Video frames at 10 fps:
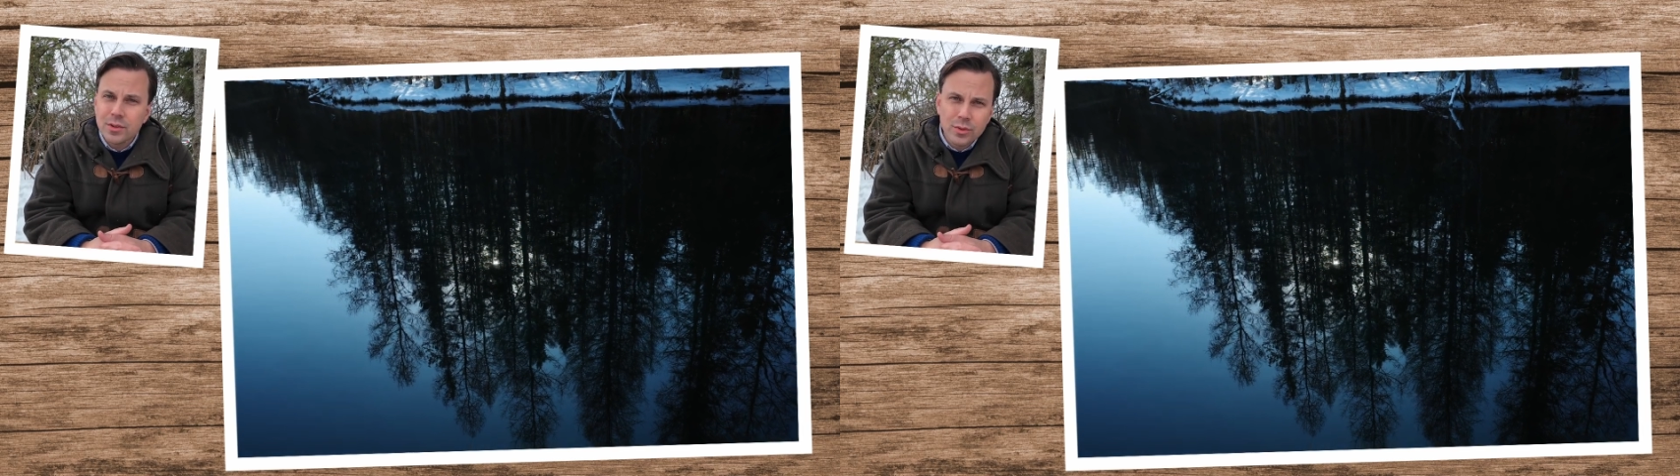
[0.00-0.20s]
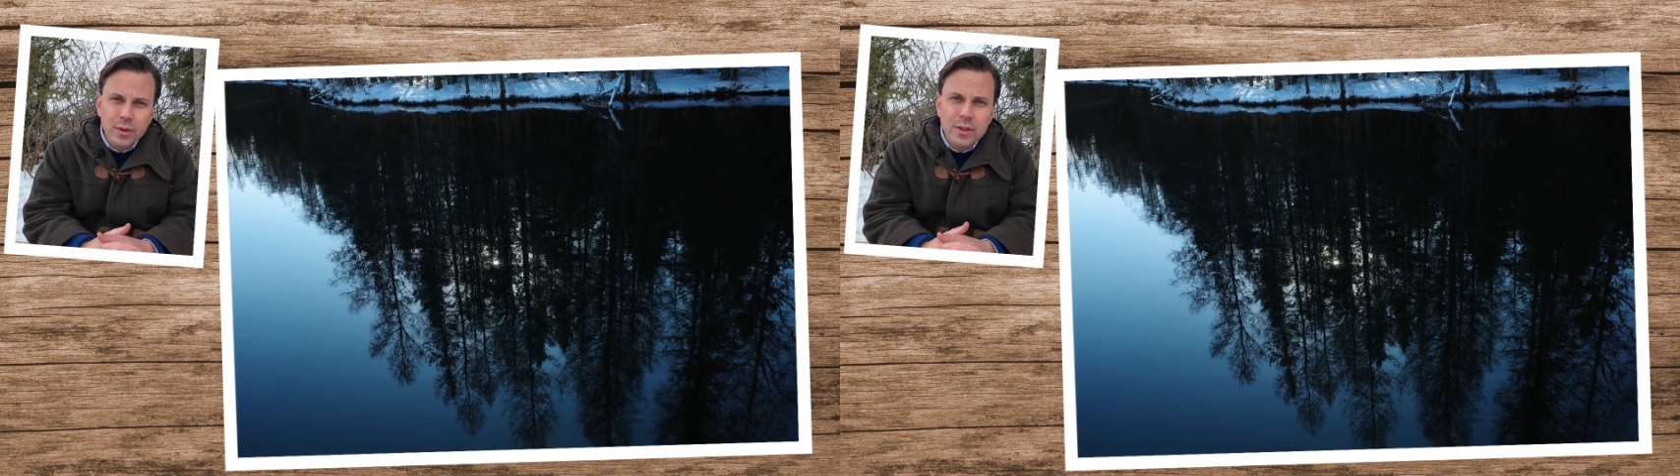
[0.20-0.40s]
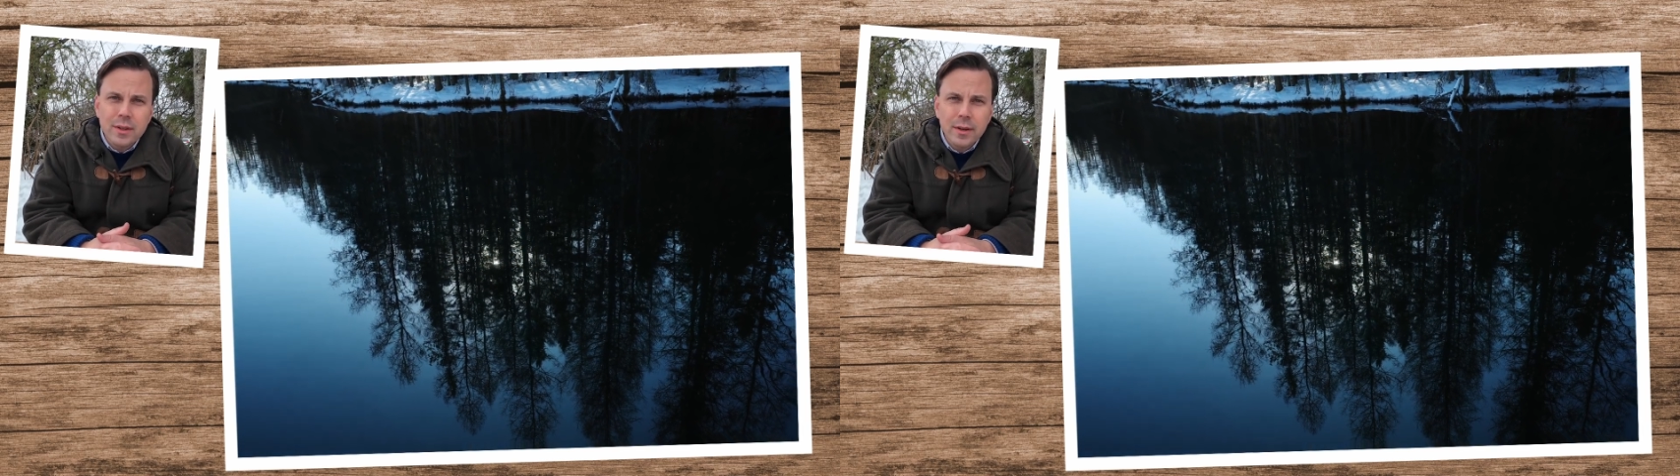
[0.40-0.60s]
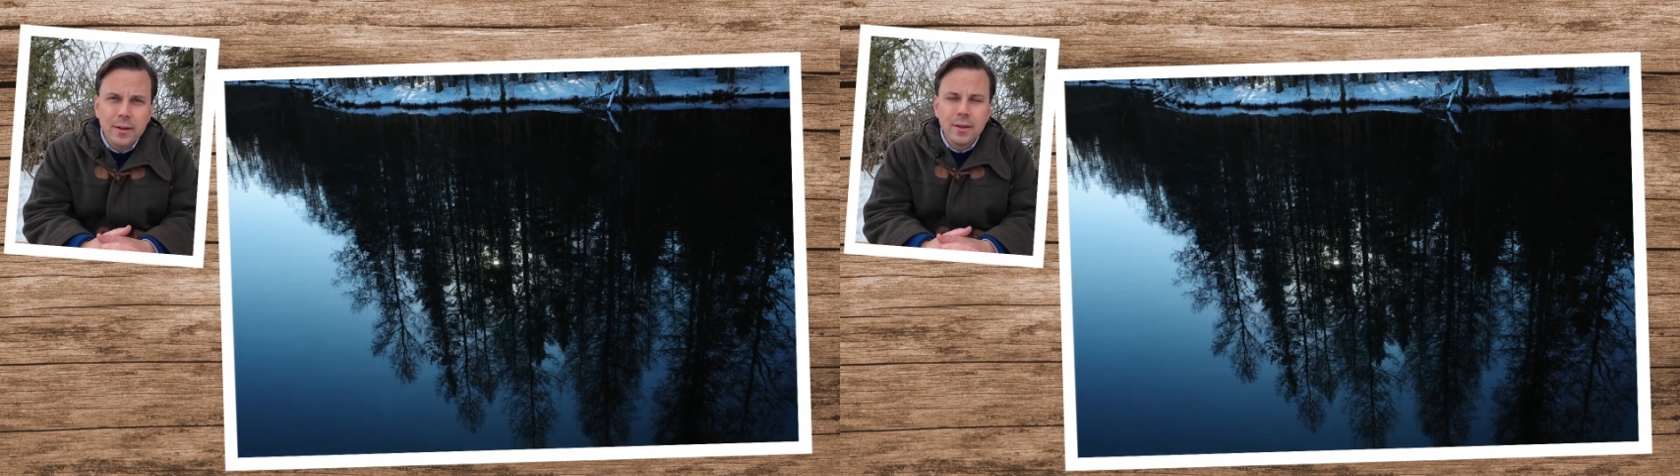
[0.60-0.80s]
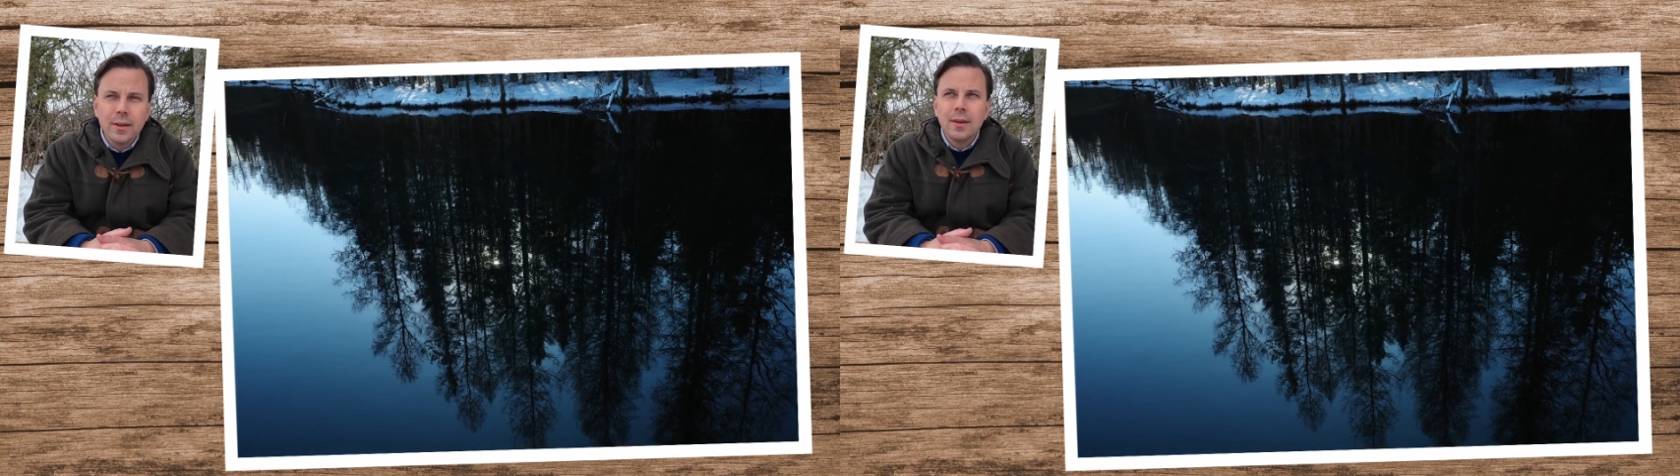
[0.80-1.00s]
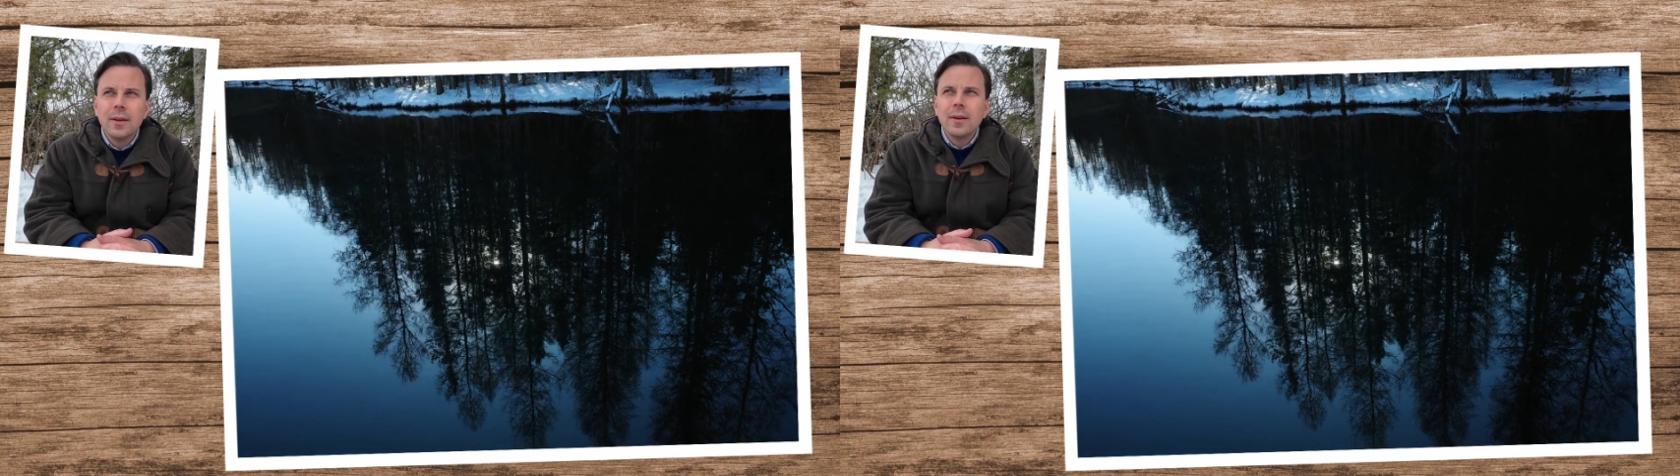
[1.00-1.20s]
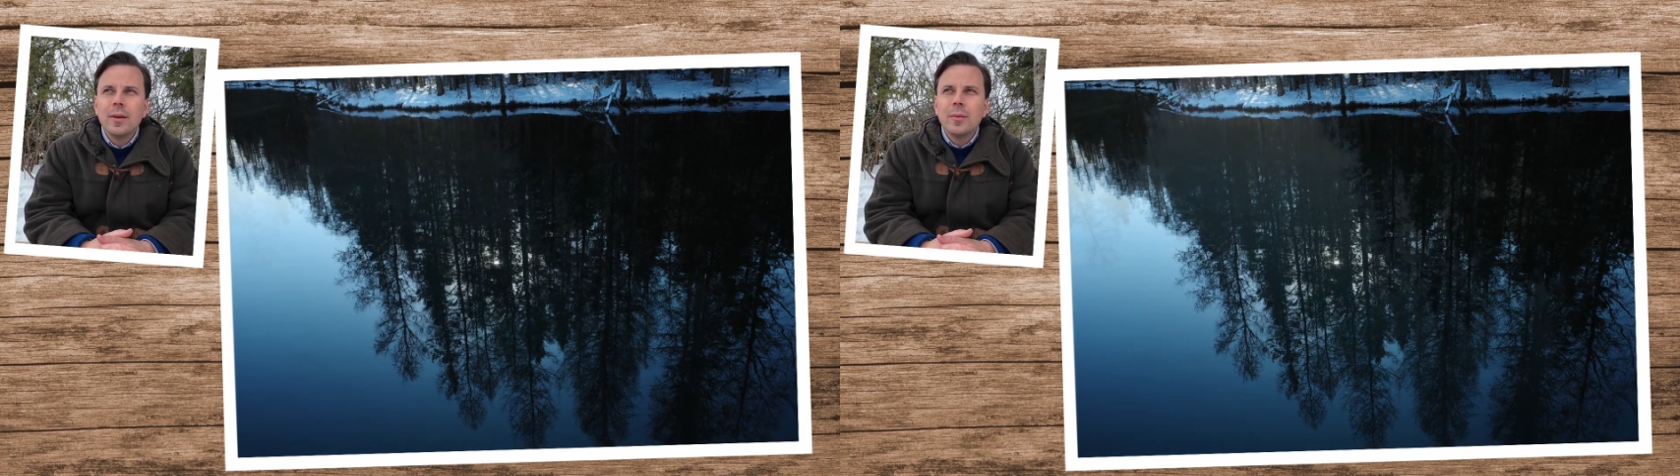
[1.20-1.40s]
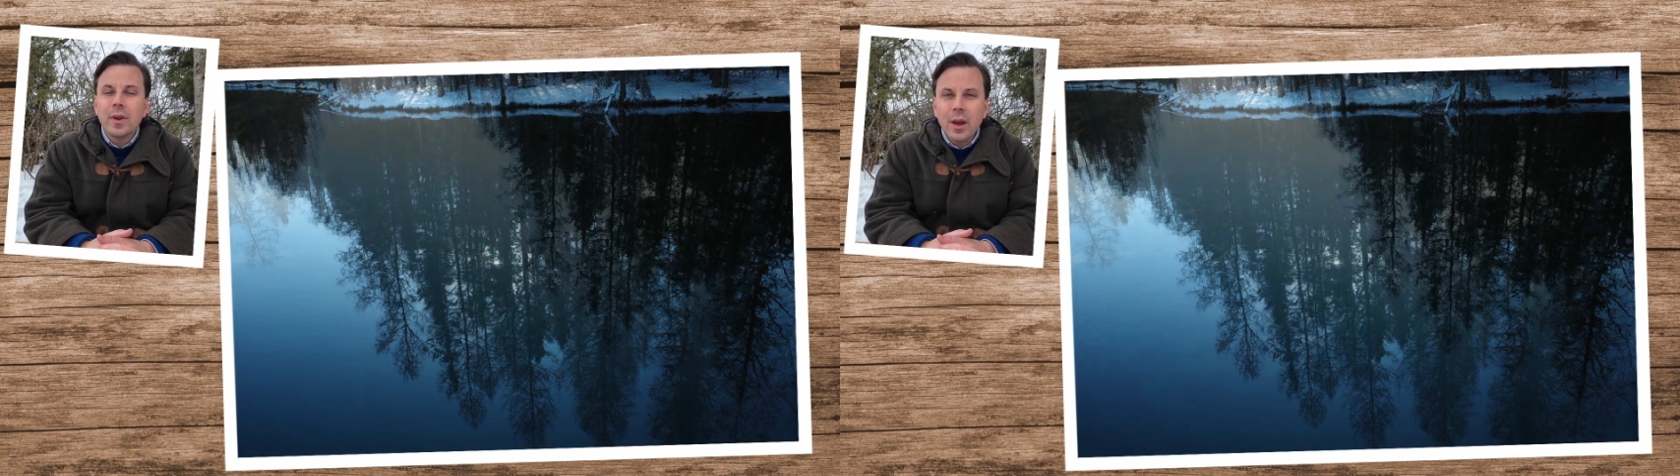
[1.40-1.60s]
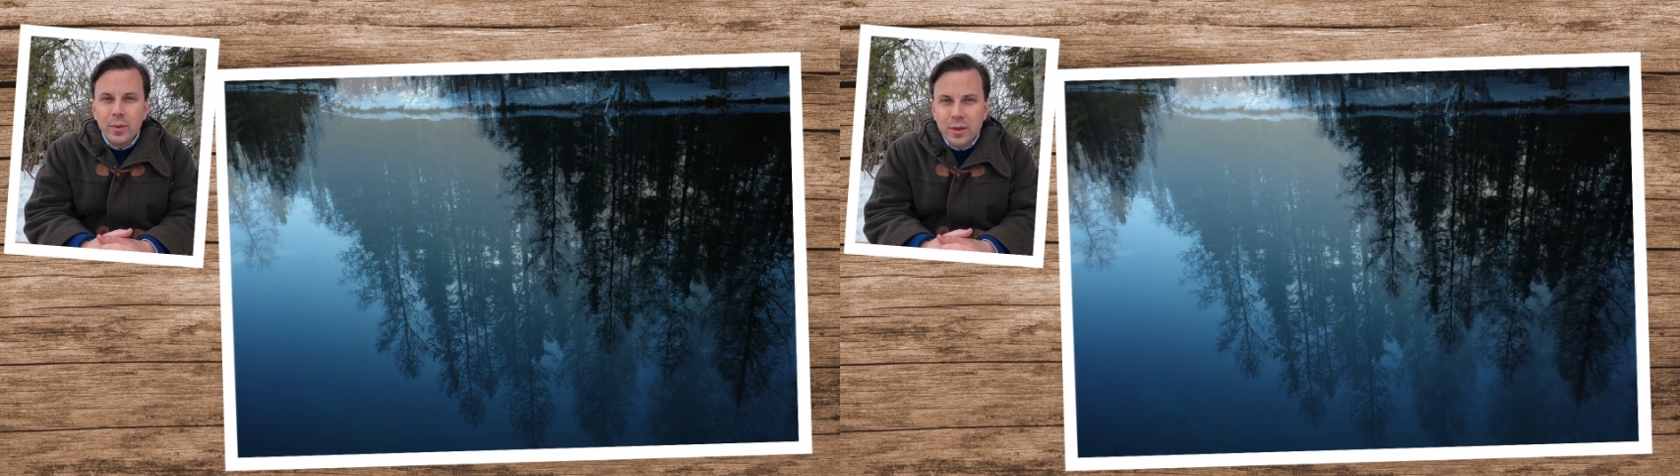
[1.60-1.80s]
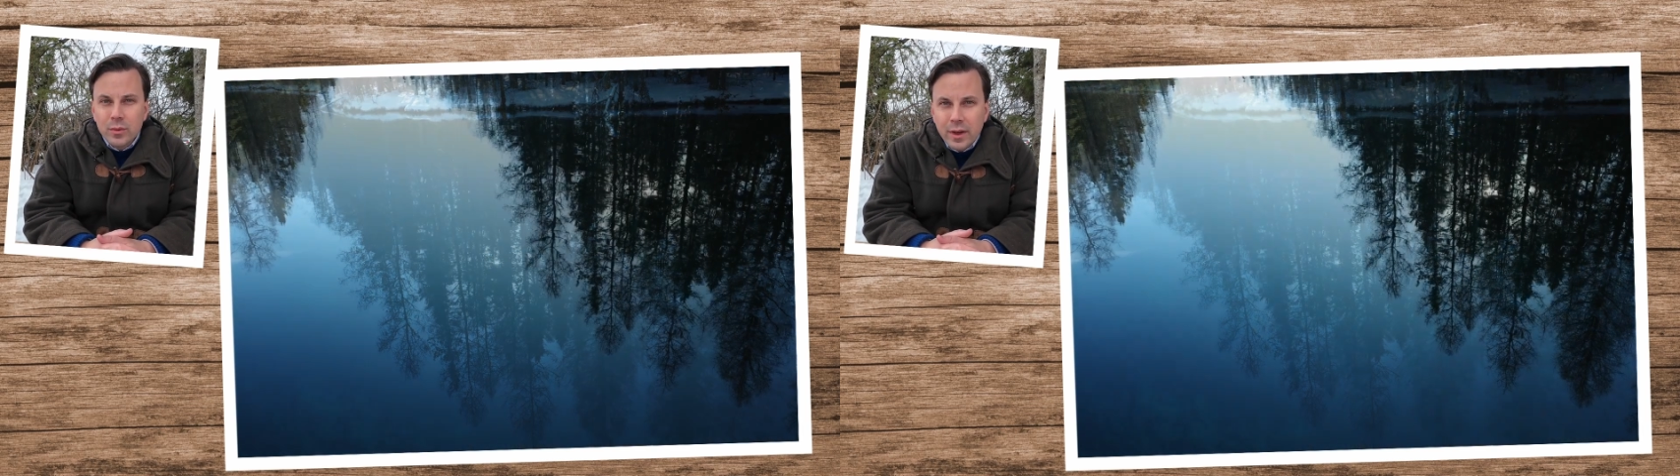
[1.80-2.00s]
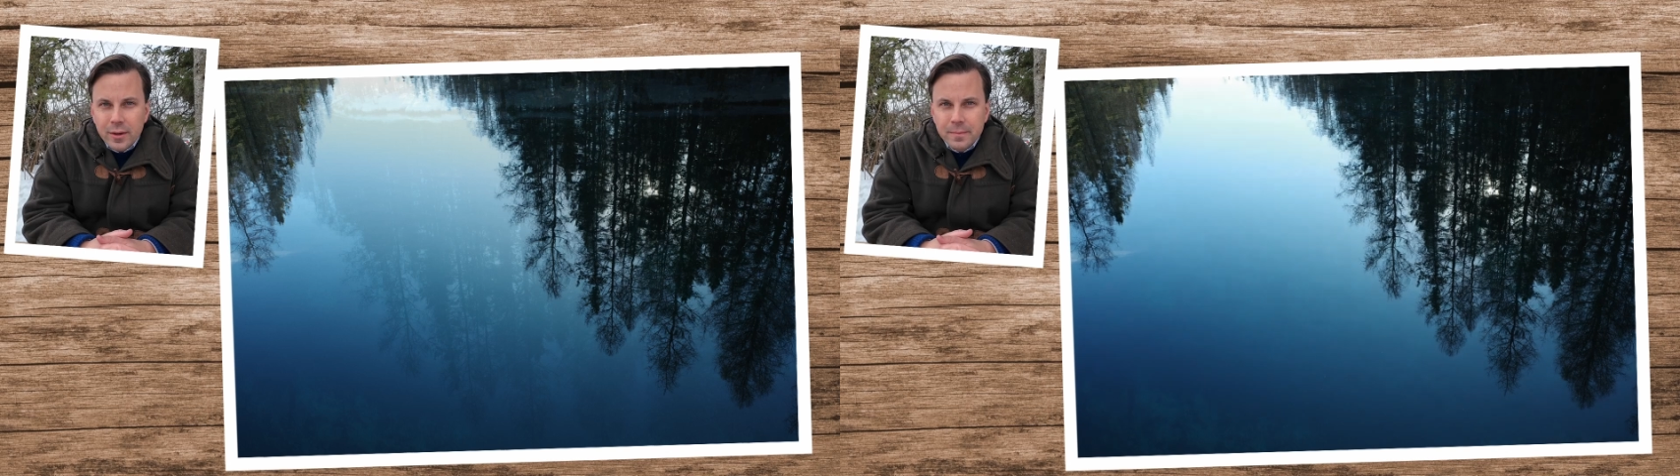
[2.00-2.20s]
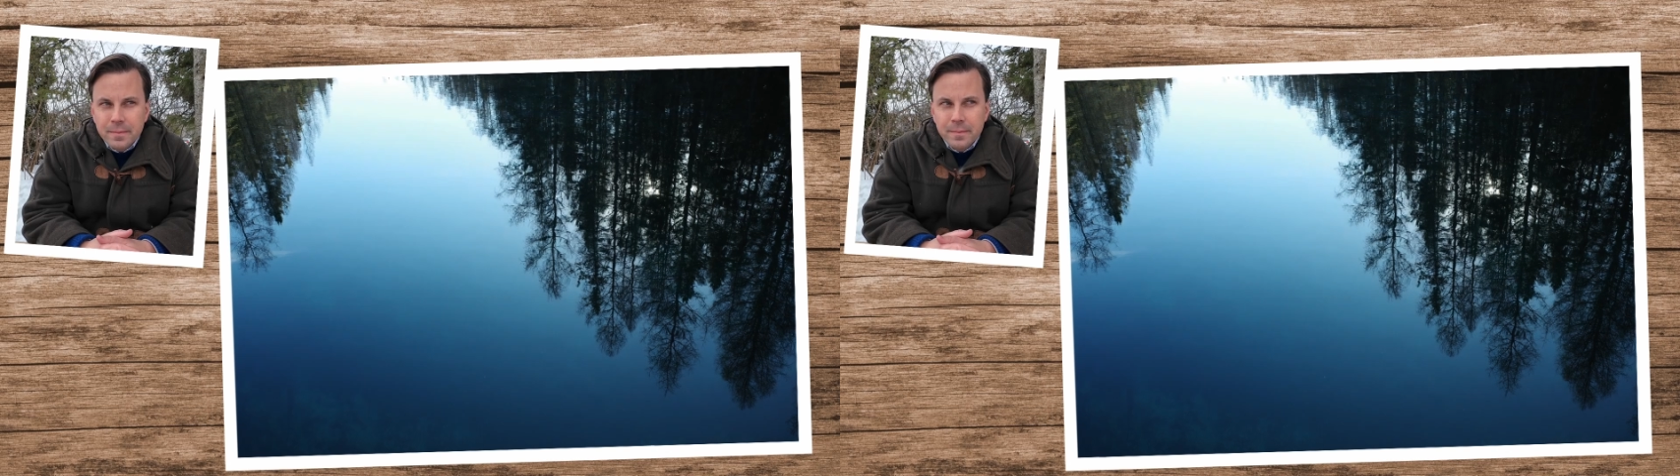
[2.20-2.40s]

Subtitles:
of tourists there. But I went in winter